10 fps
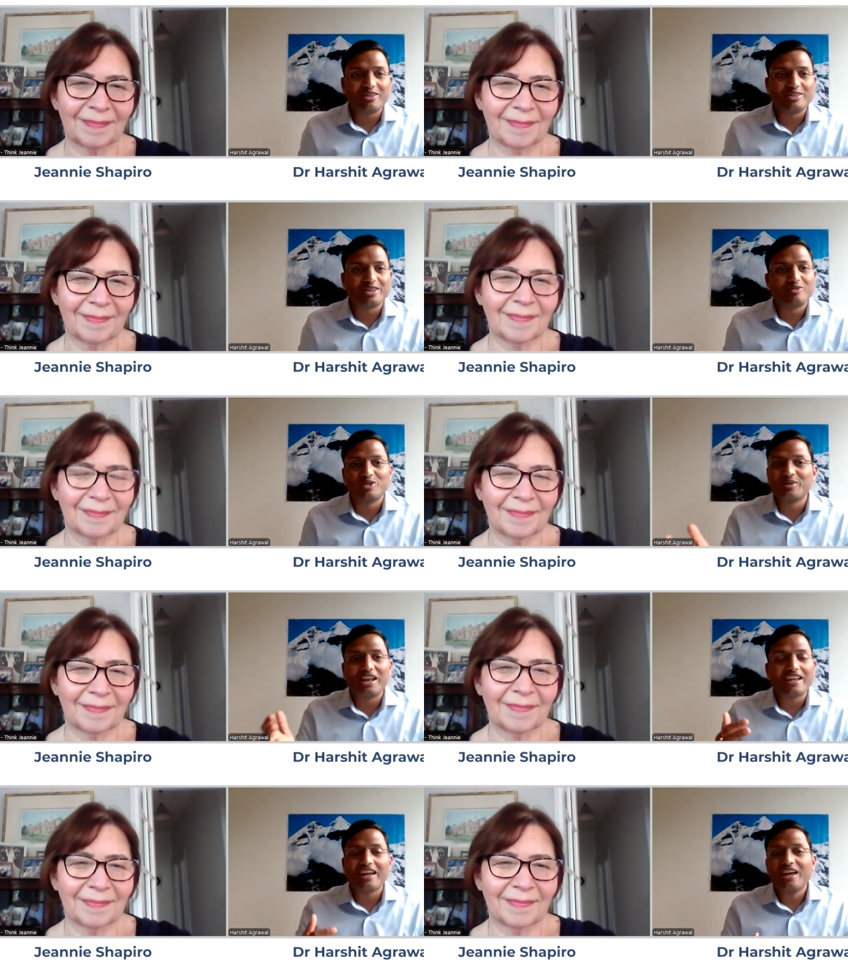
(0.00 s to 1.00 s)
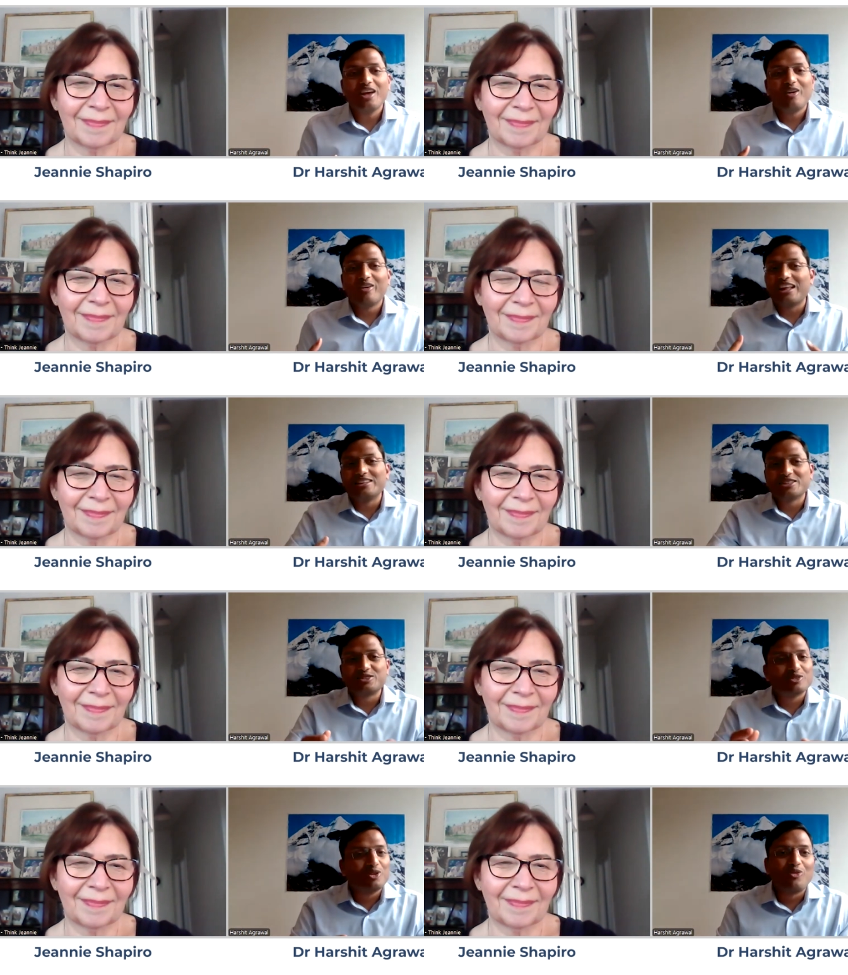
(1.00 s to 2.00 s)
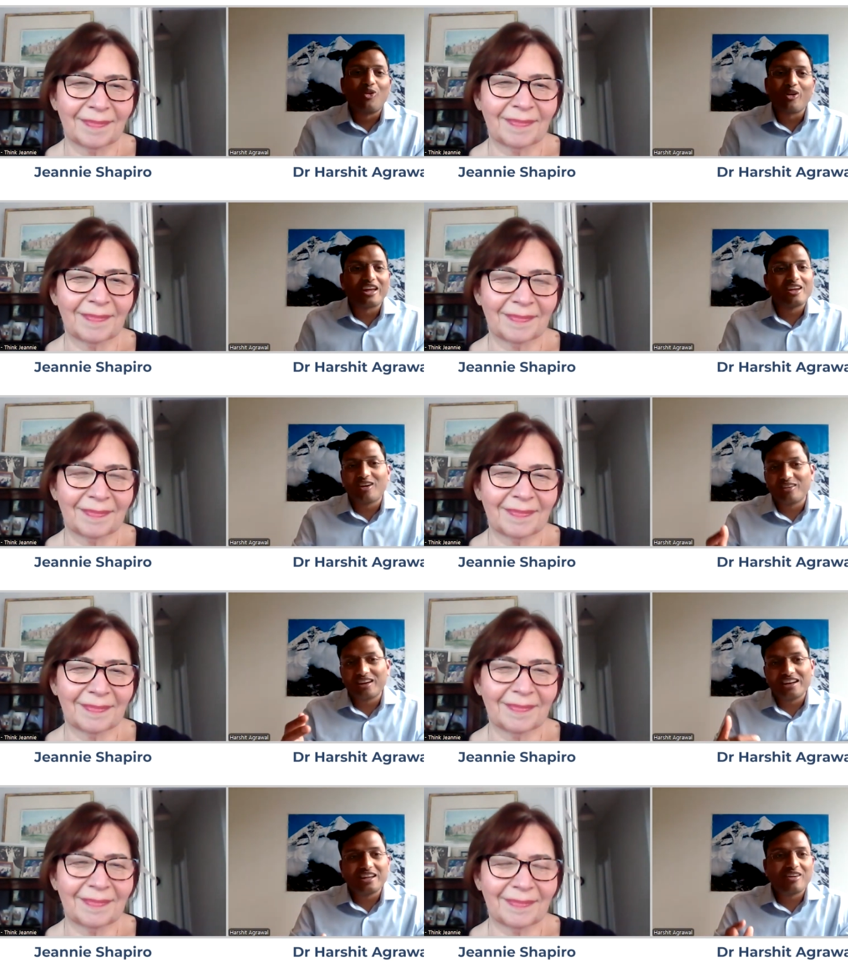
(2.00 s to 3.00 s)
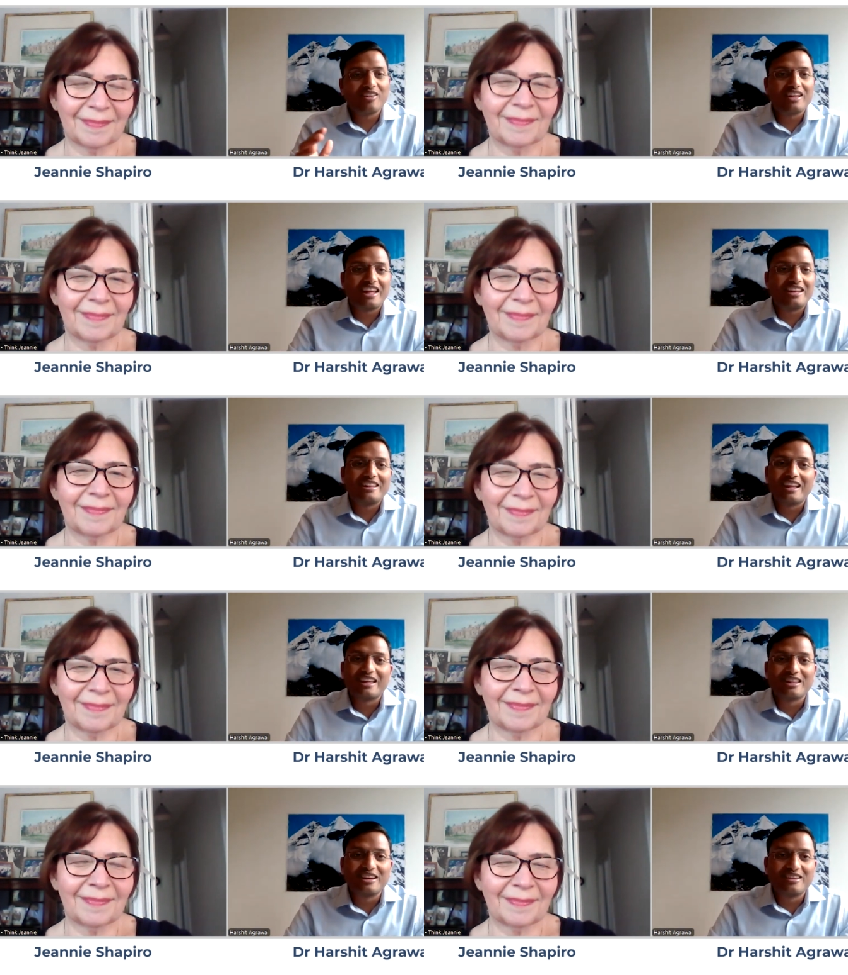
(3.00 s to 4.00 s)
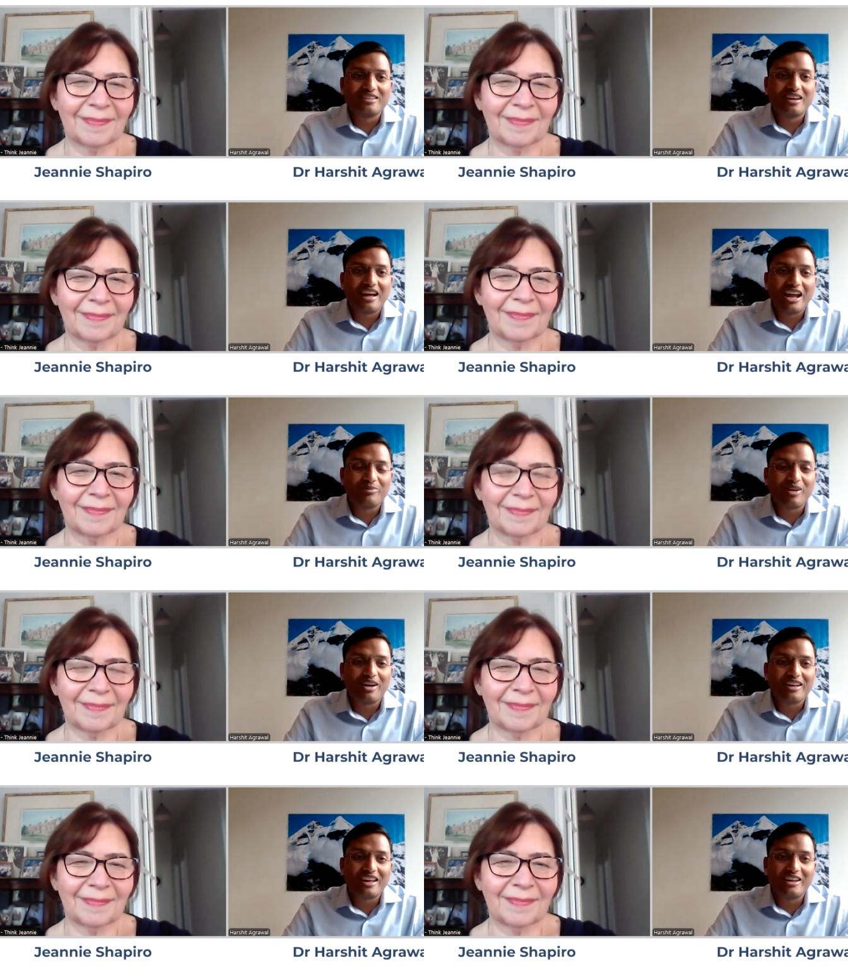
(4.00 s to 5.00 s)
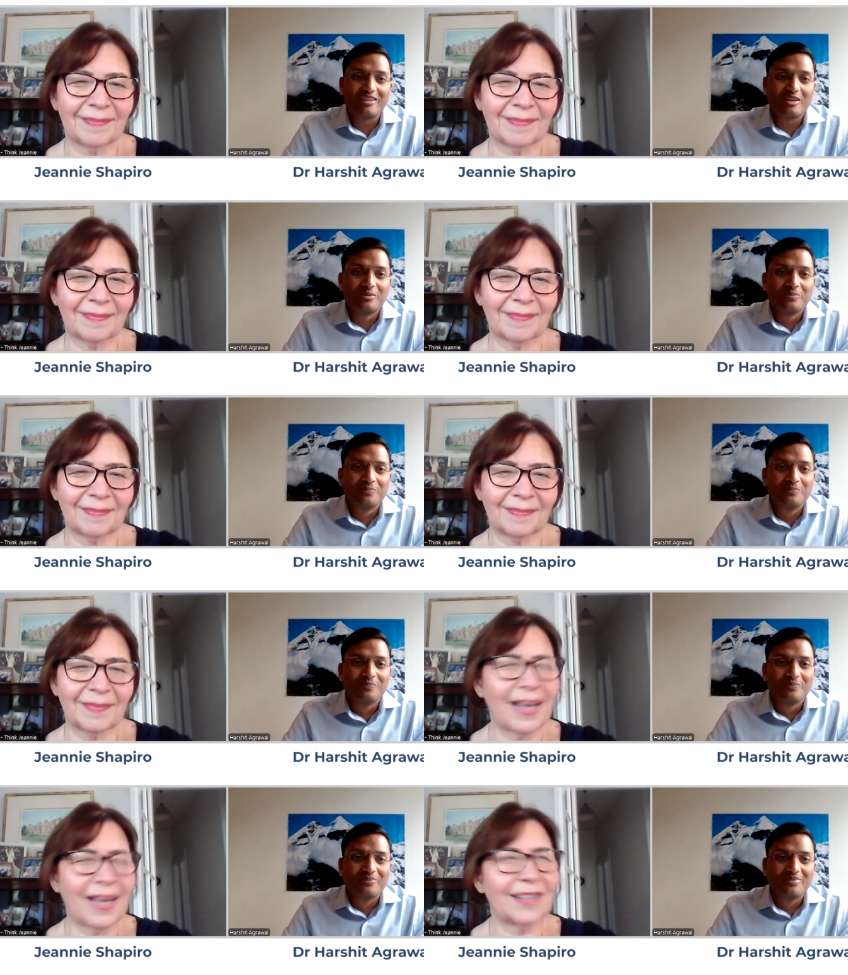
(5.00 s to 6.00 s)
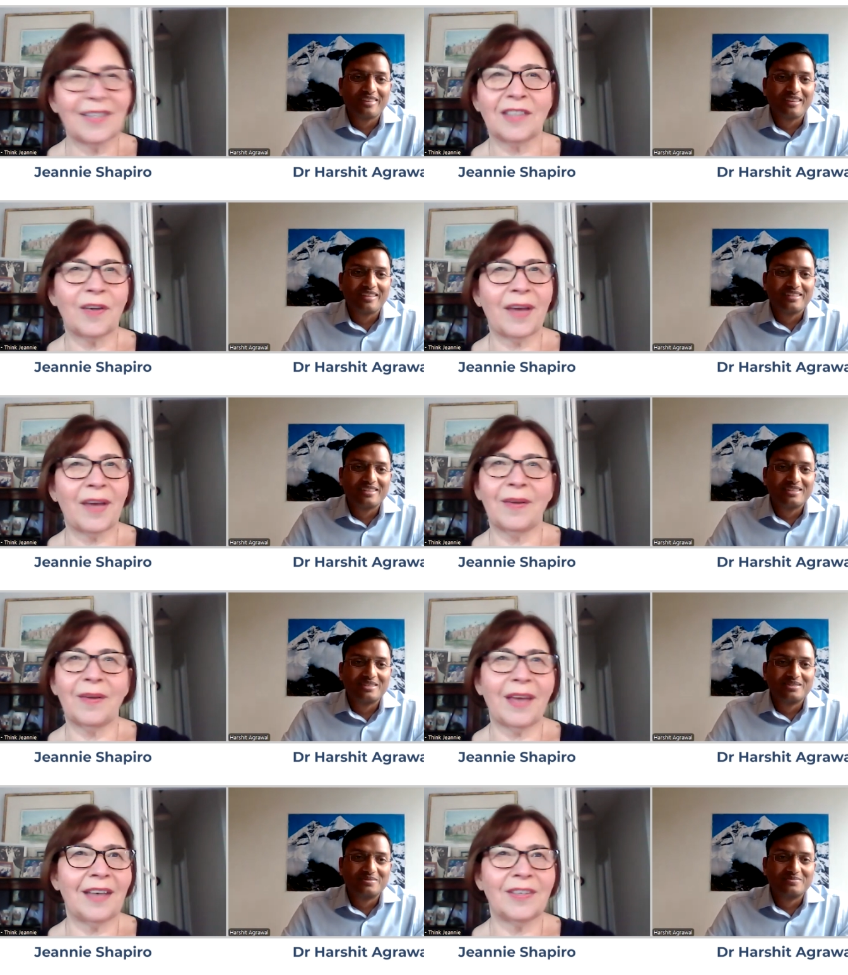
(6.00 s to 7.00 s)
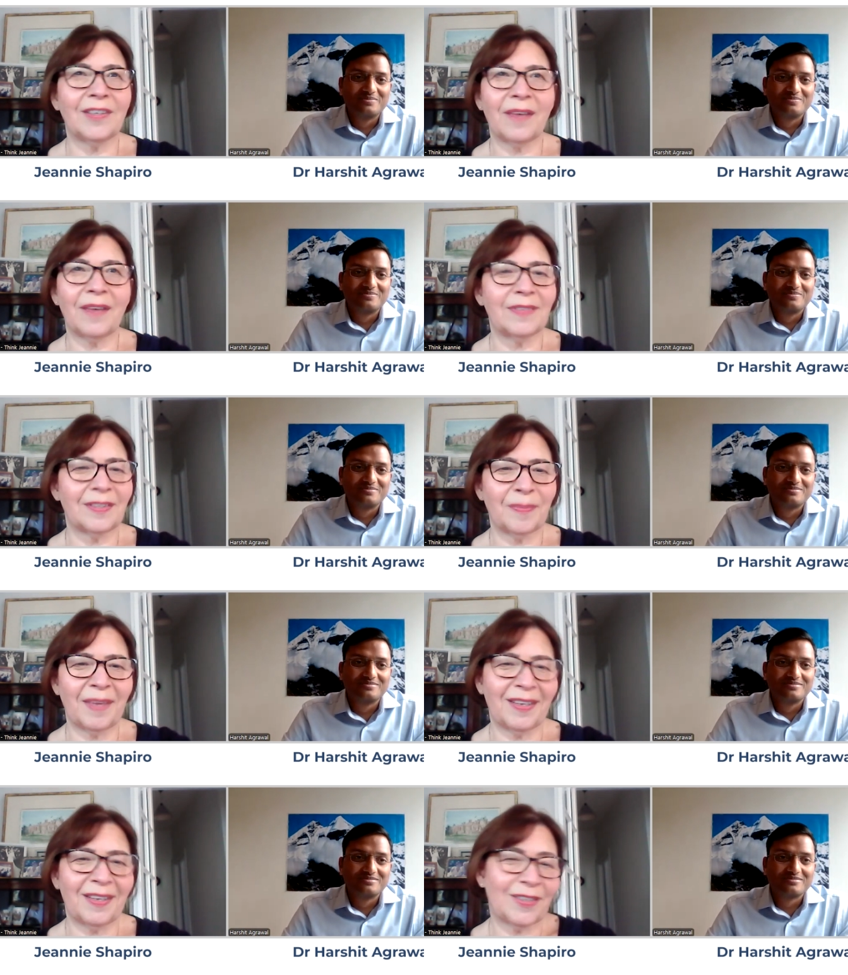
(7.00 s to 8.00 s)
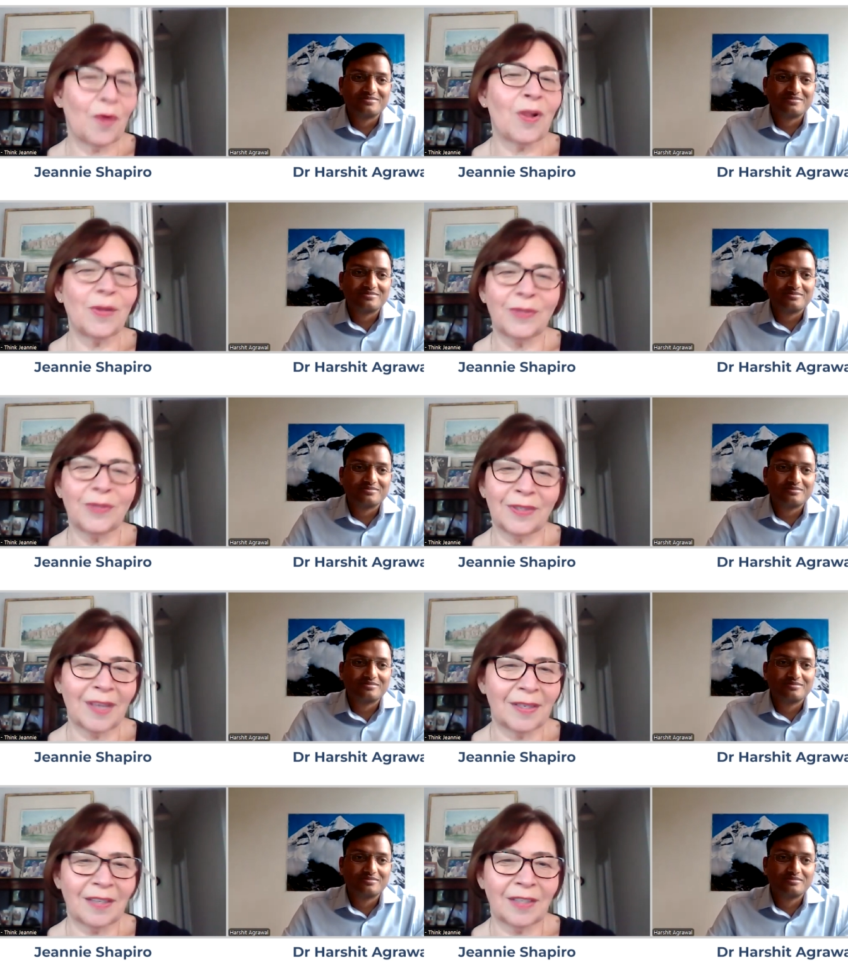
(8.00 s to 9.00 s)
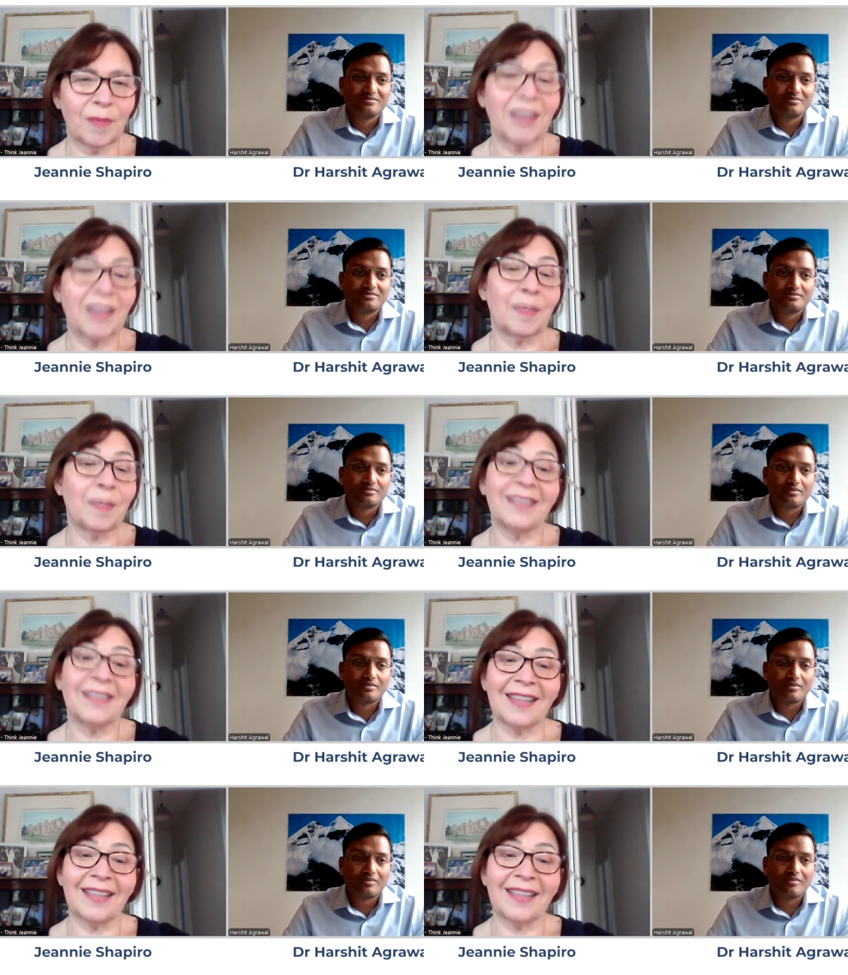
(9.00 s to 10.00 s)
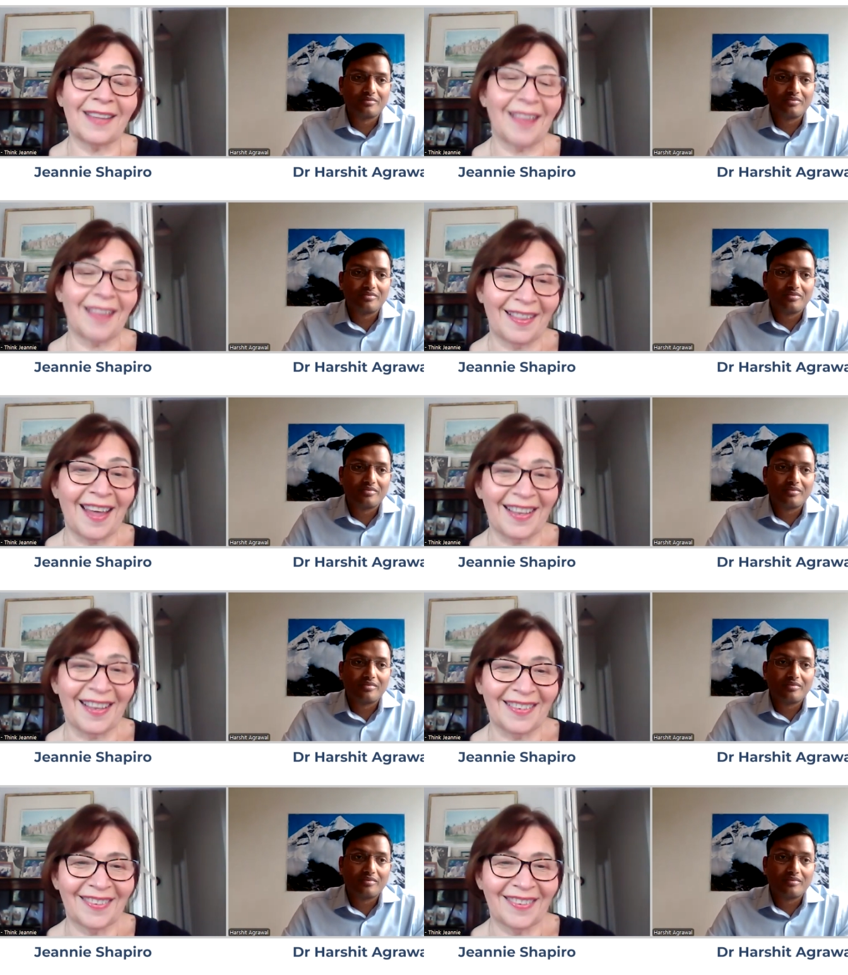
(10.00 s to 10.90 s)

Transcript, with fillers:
Speaker 1: general so it would be like okay i'll just go walking or running or anything in the uh, hyde park area
Speaker 2: yeah it's such a great location we have such amazing so close to some, such amazing places like like that